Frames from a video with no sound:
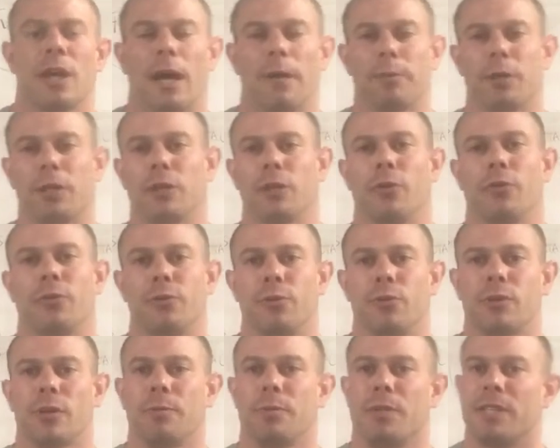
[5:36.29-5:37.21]
I'm going to go
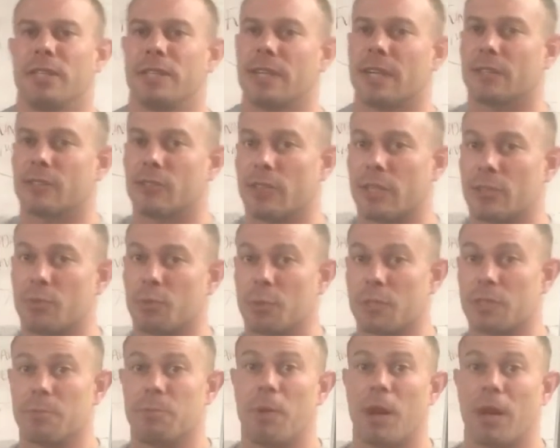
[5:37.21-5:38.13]
through some of these exercises
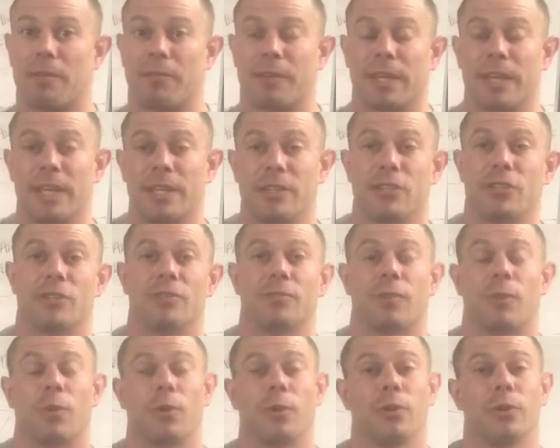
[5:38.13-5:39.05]
with some modifications
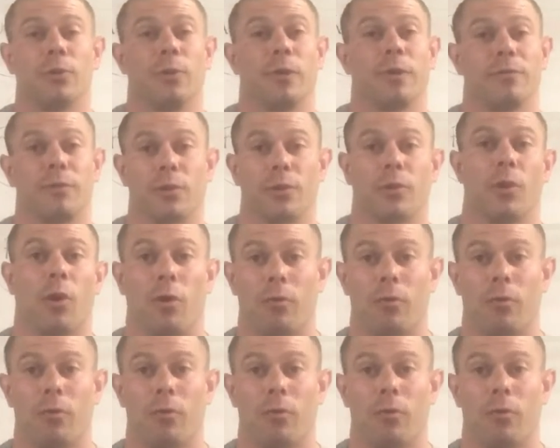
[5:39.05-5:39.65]
for you if you're